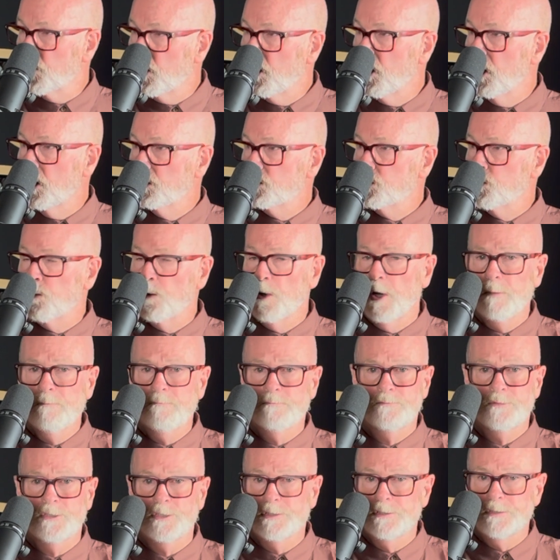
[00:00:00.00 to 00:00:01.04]
costs went up,
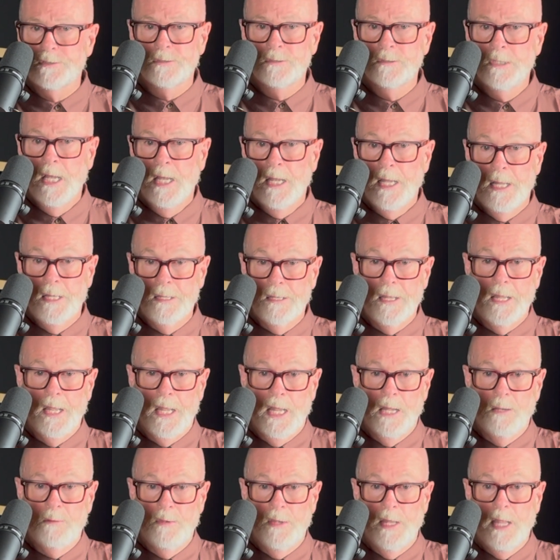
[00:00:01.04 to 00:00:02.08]
and
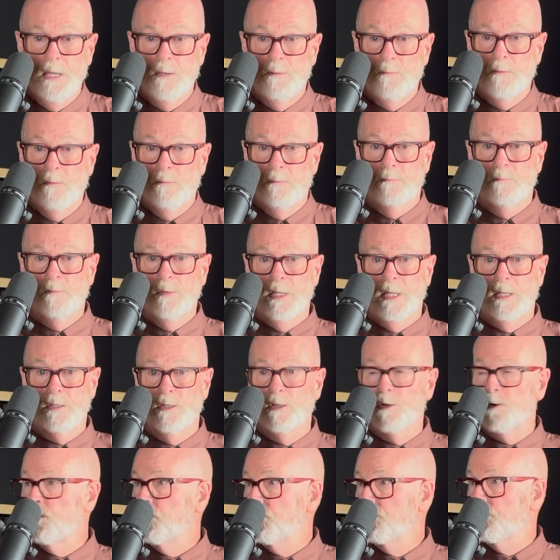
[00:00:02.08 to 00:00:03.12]
then we had to
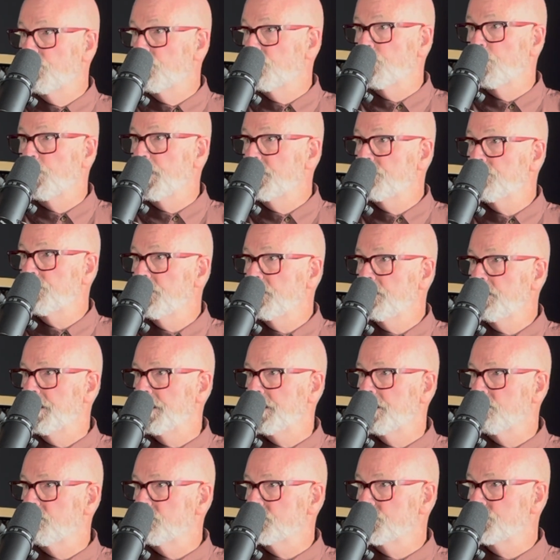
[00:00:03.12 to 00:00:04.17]
do it through the winter, and
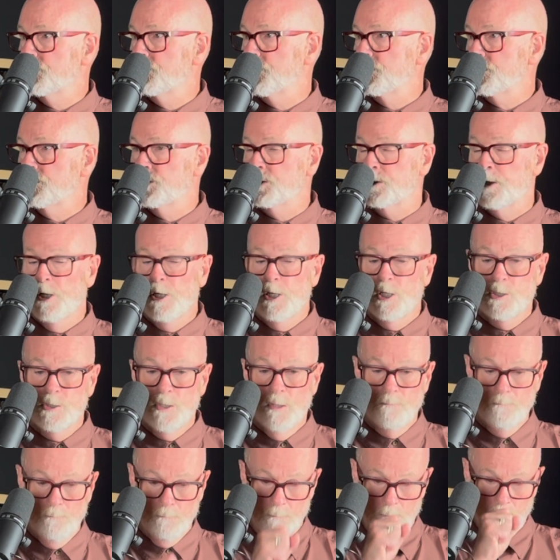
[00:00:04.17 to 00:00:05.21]
it was just.
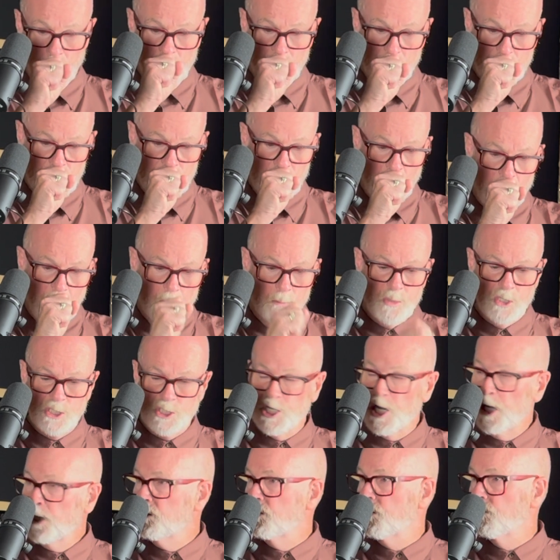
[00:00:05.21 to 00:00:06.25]
So our
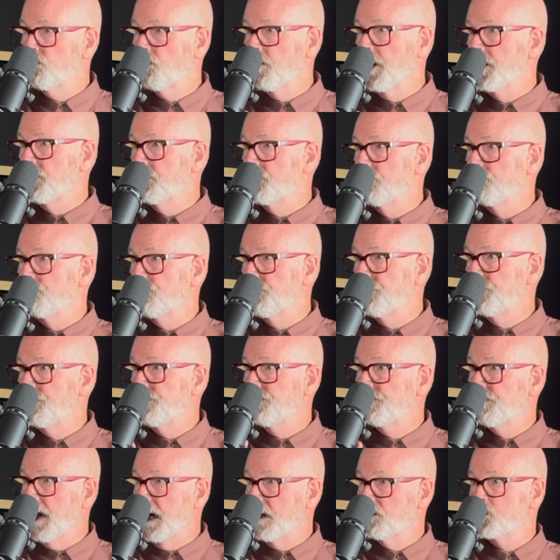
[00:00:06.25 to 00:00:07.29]
projected rent of
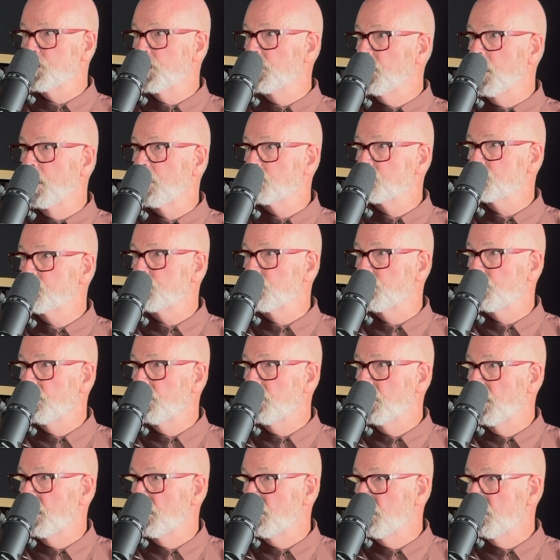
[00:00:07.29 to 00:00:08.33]
$1,000
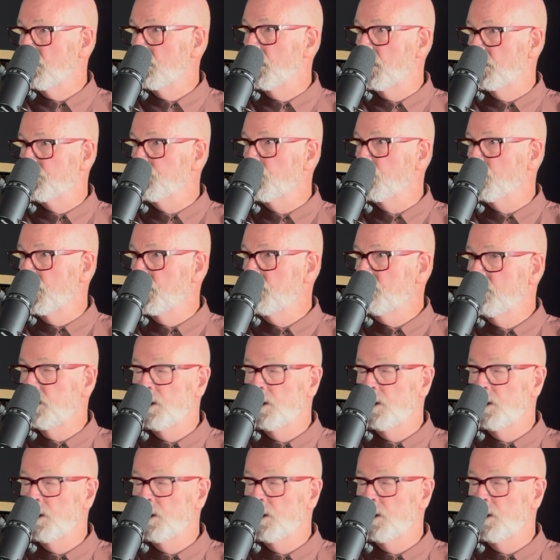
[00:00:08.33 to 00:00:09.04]
a unit